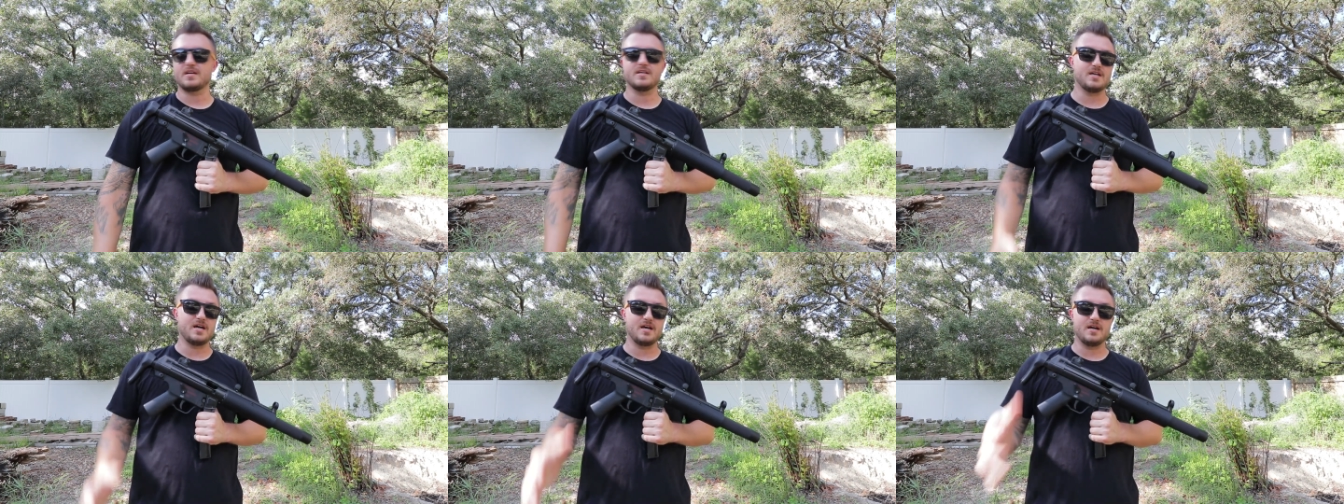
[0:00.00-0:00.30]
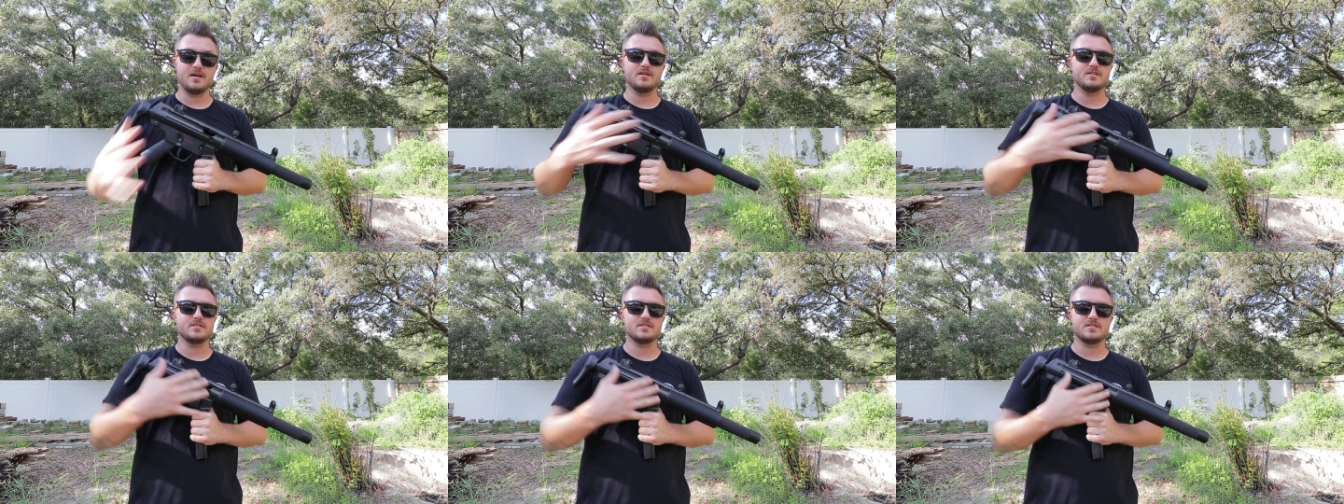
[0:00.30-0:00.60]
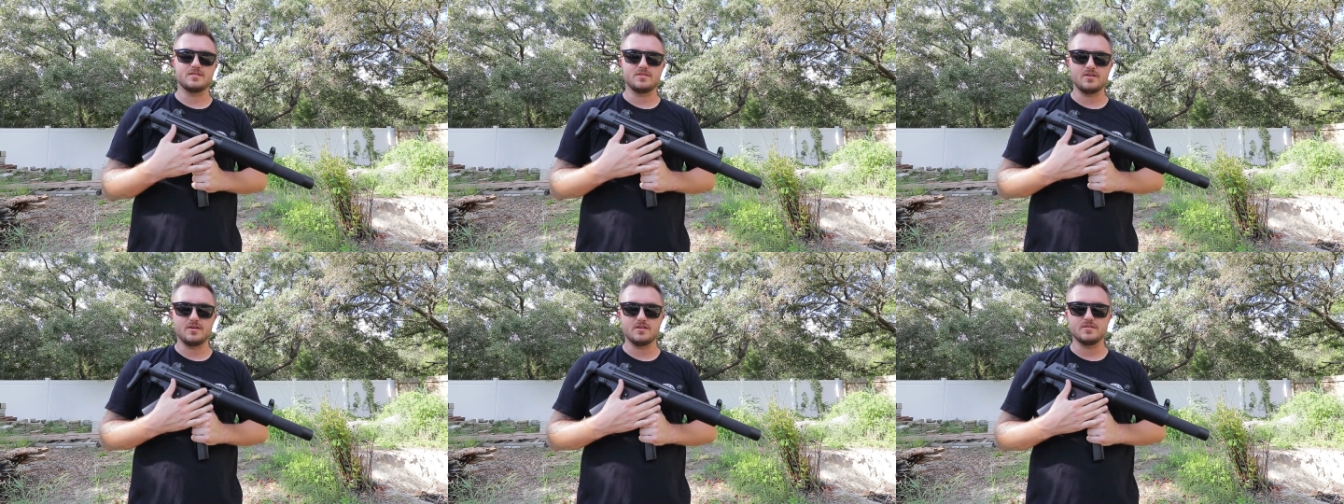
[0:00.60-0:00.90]
Cause I
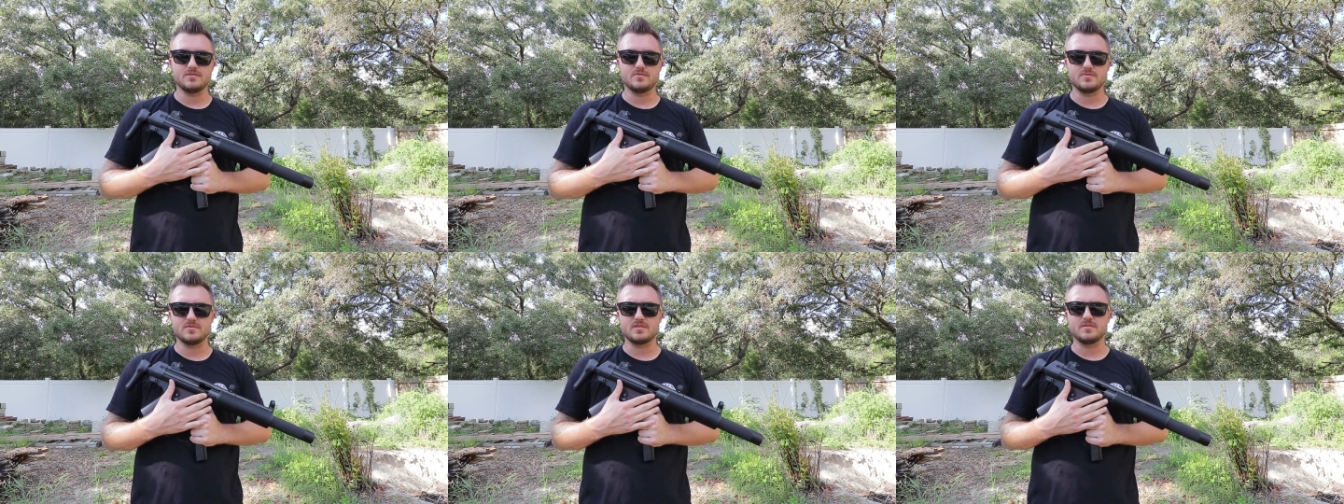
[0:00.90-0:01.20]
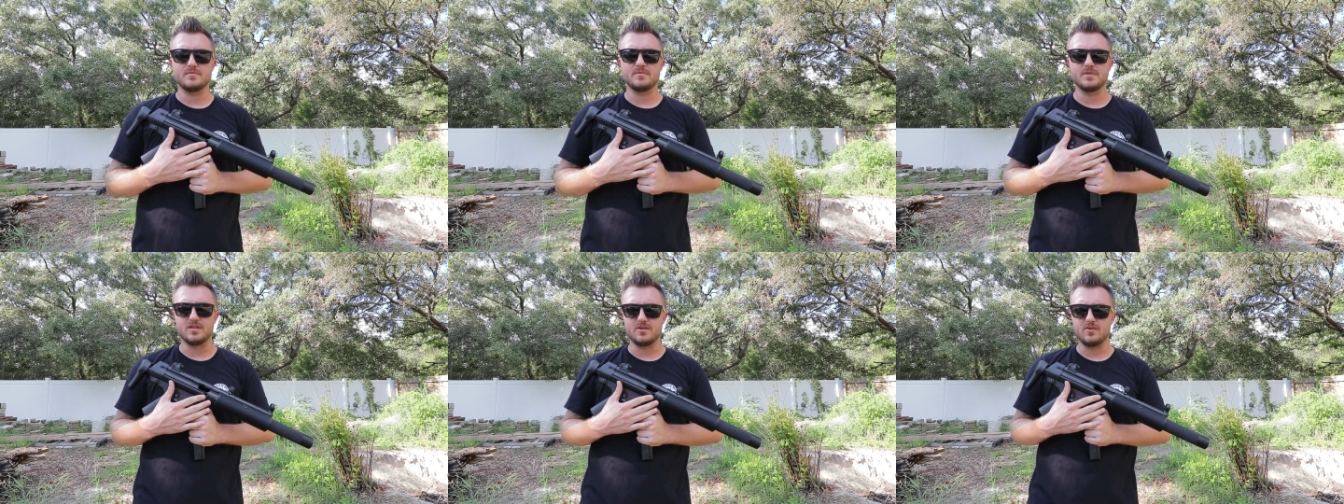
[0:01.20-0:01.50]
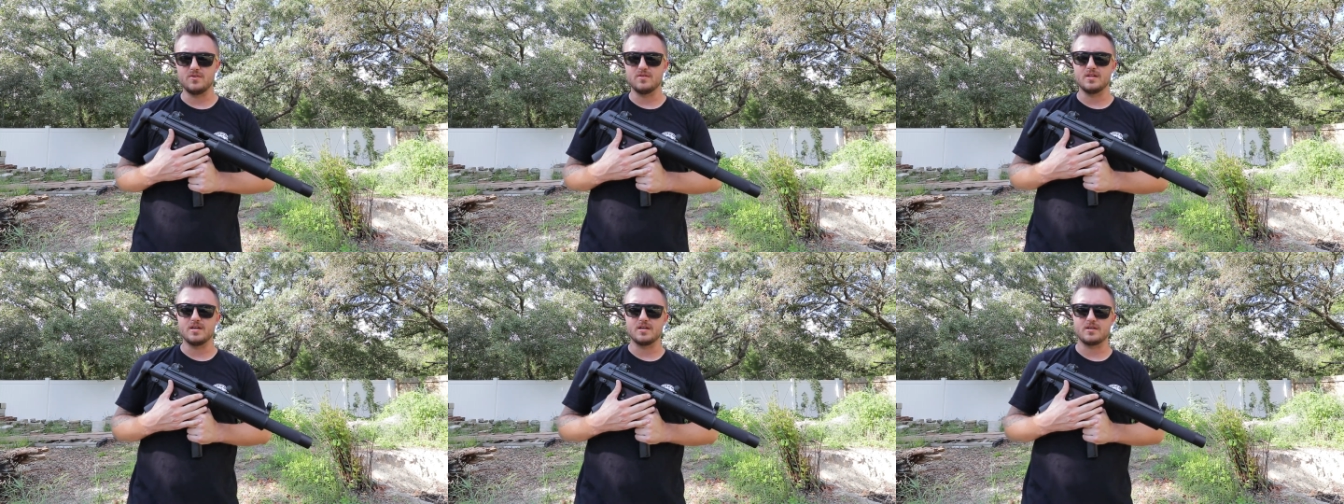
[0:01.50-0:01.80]
honestly thought this was going to be a
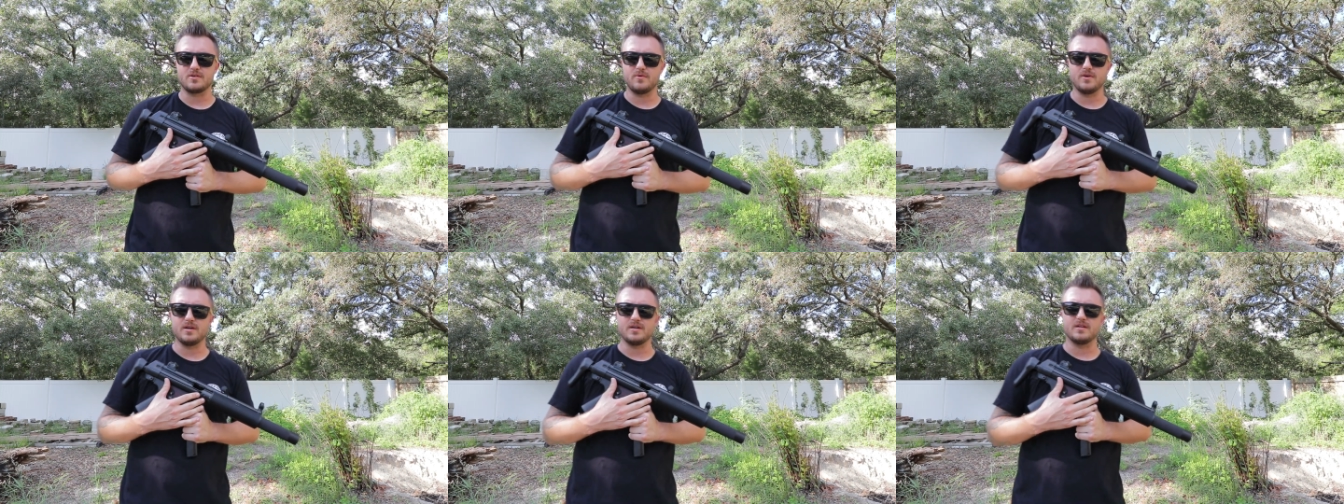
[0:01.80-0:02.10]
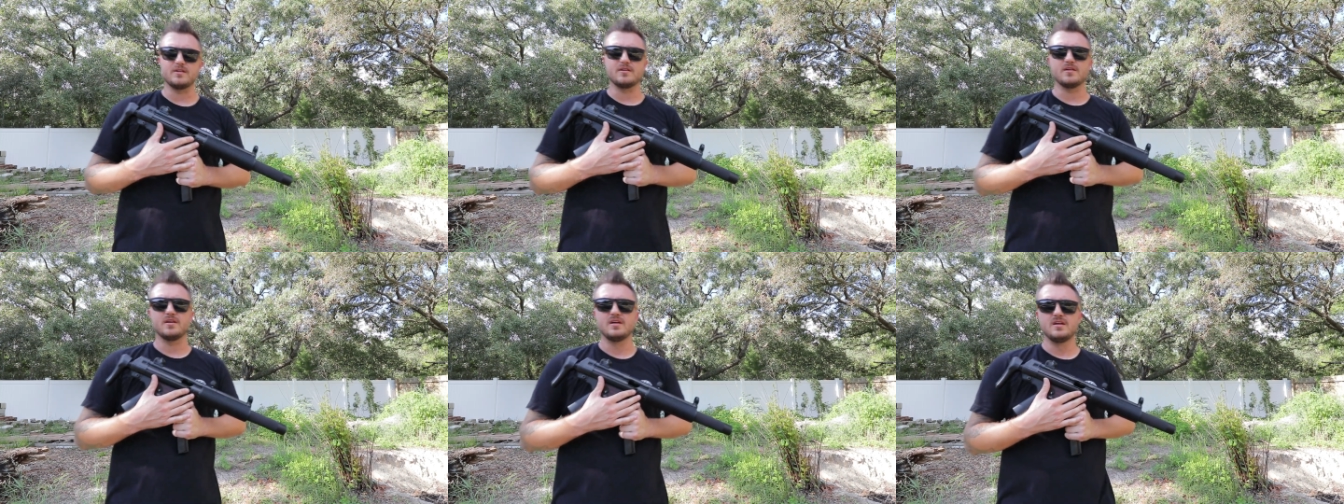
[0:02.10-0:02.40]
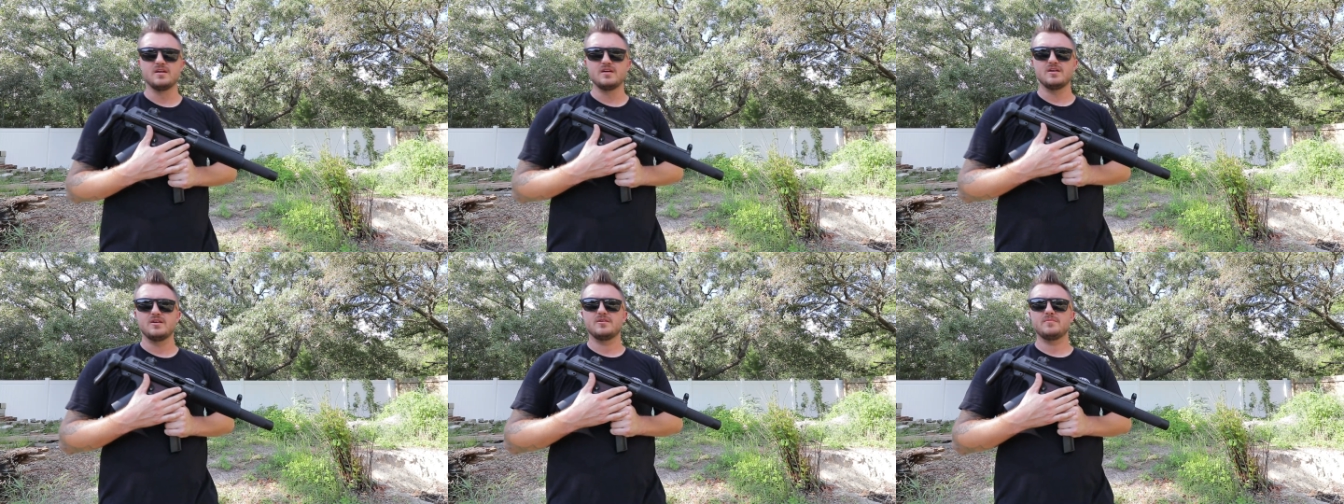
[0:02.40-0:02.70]
whole lot quieter,
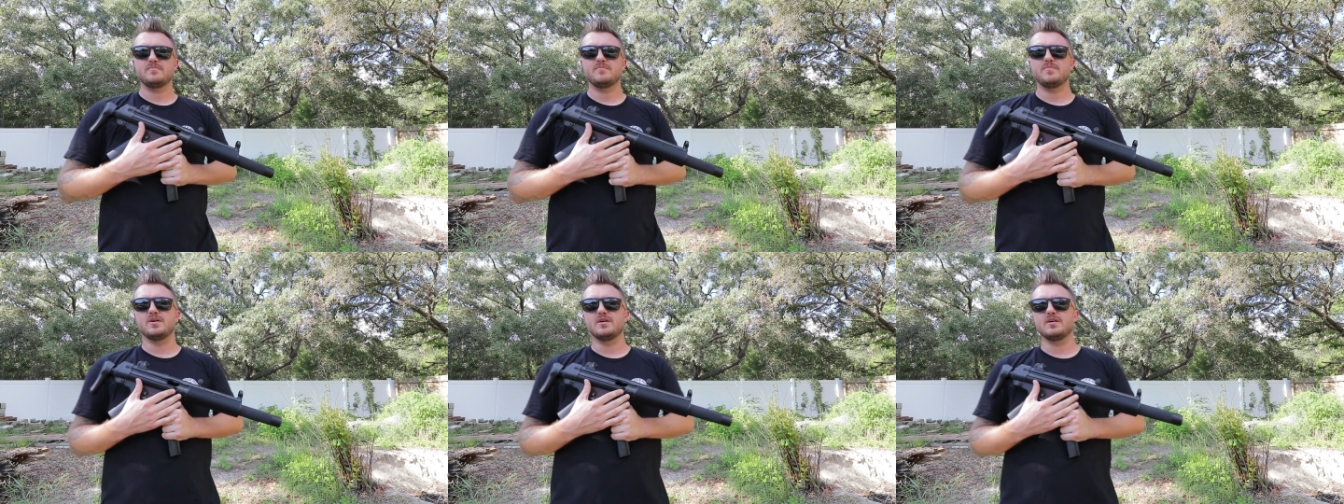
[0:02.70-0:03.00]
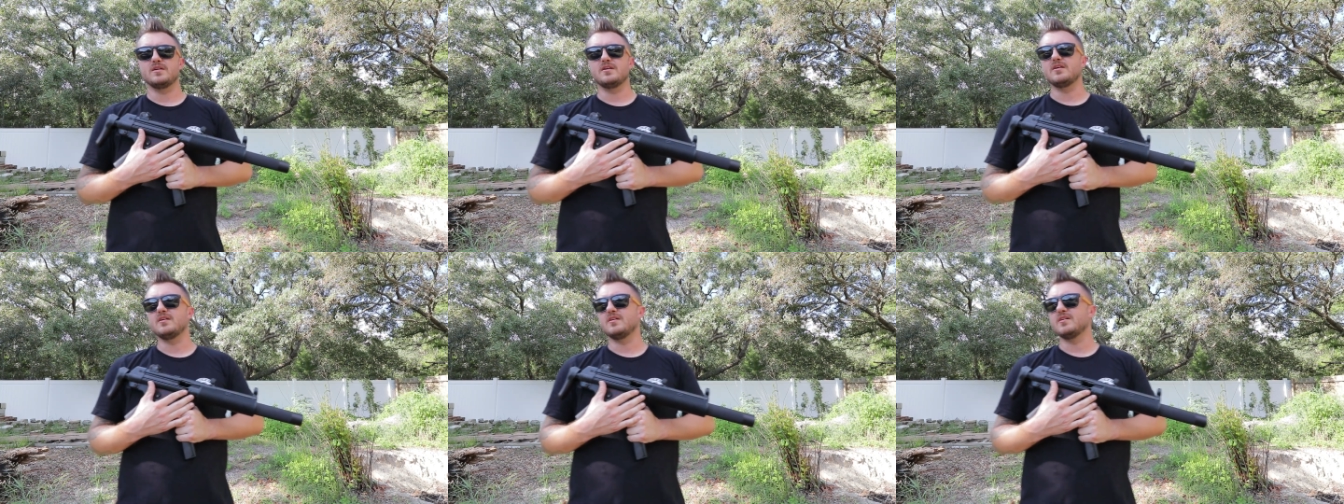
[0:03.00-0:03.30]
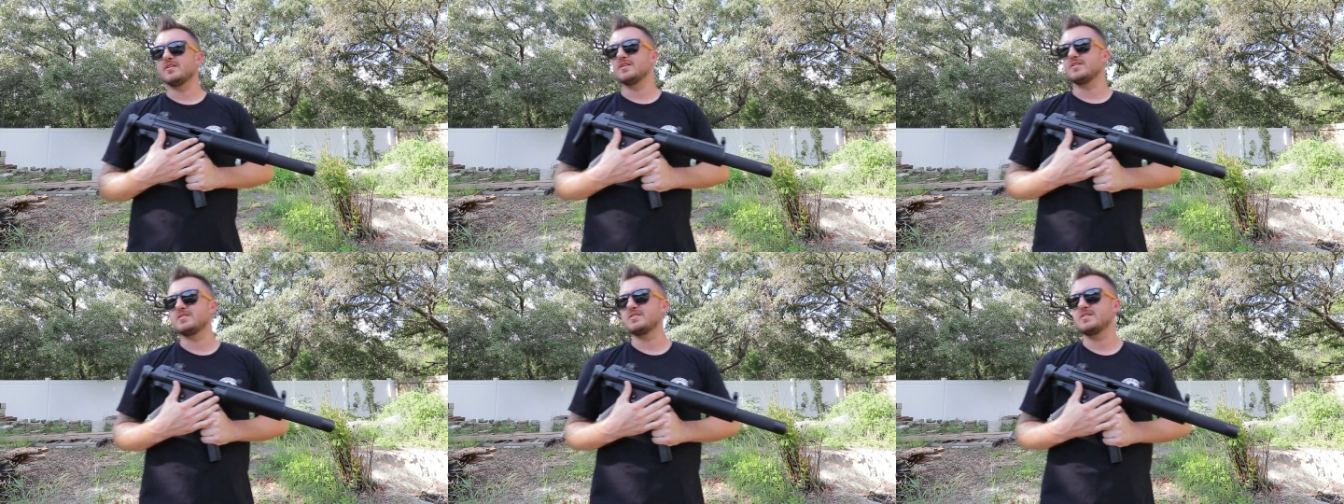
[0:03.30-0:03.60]
but
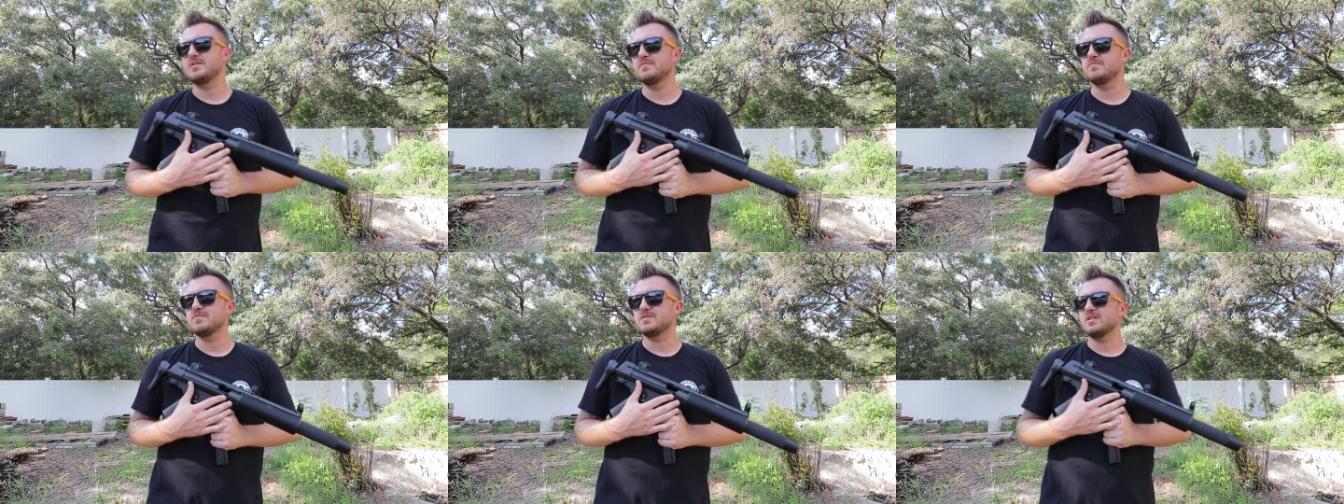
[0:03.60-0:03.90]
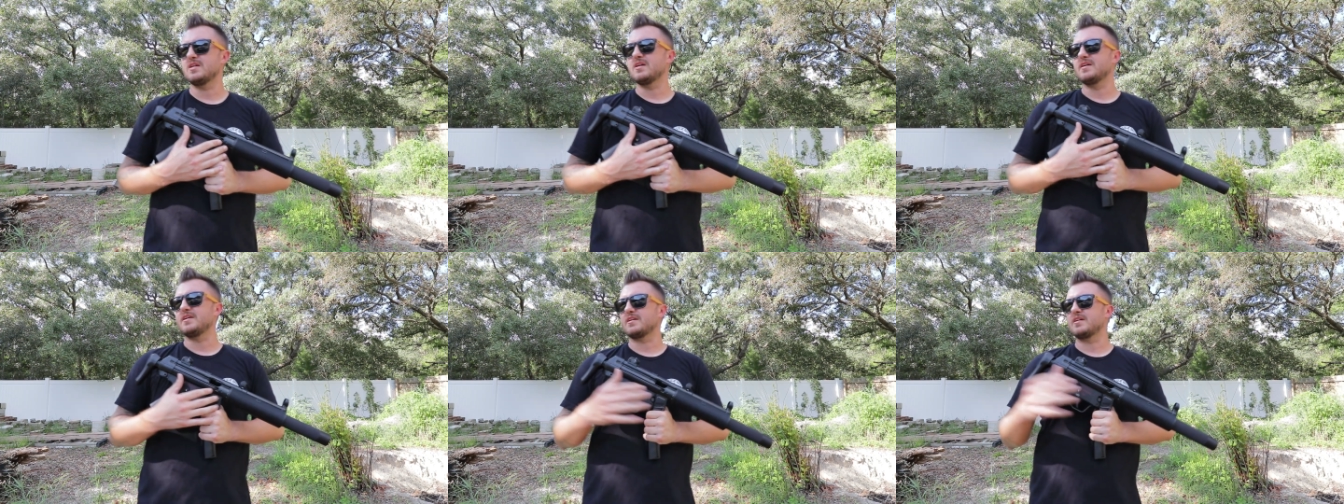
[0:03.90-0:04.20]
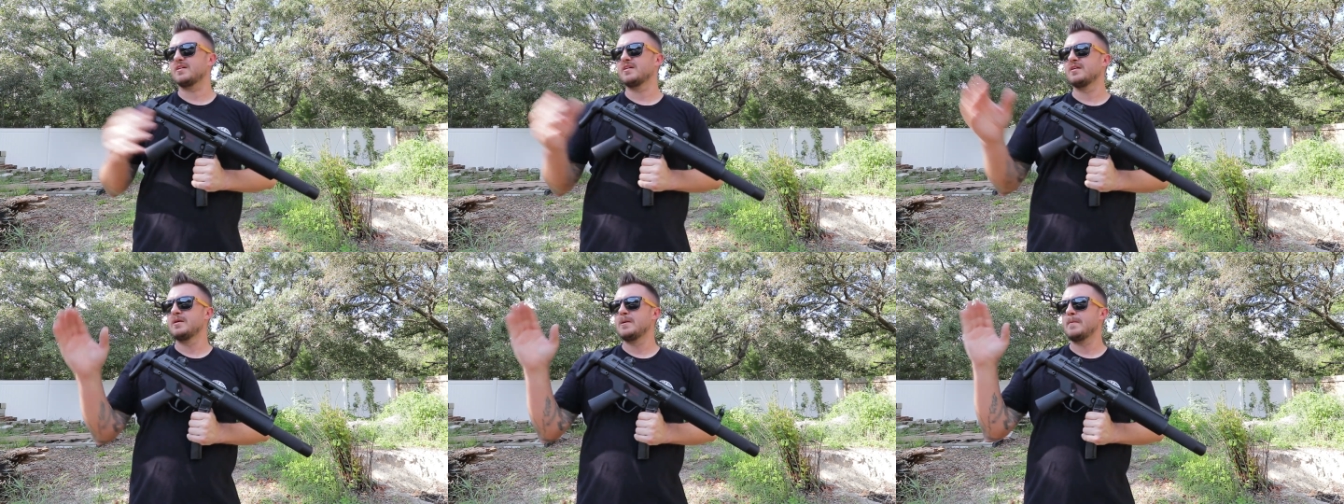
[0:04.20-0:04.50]
it seems
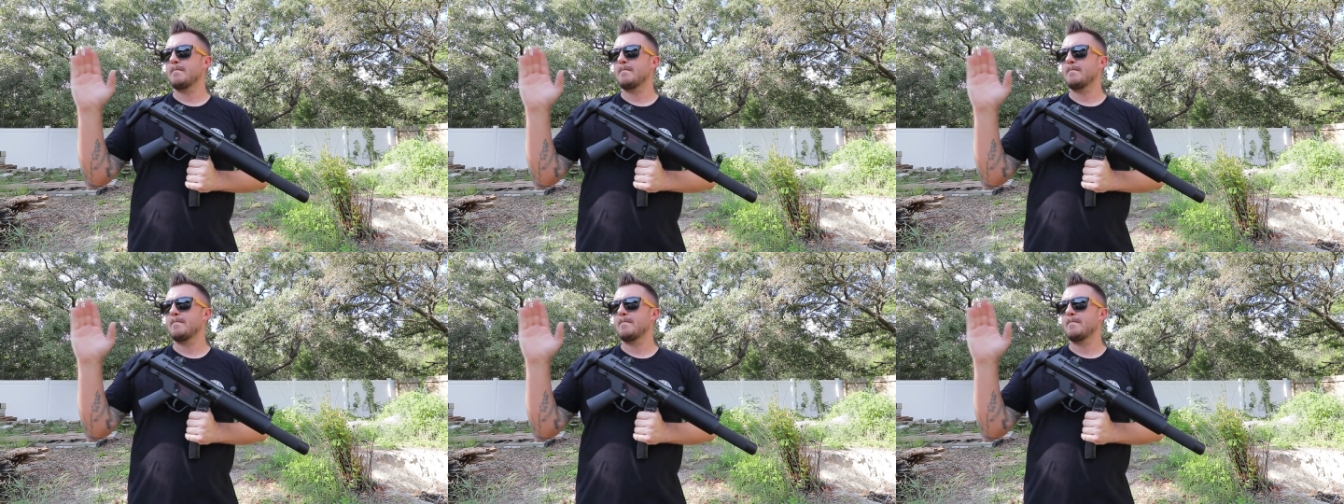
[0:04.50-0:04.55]
like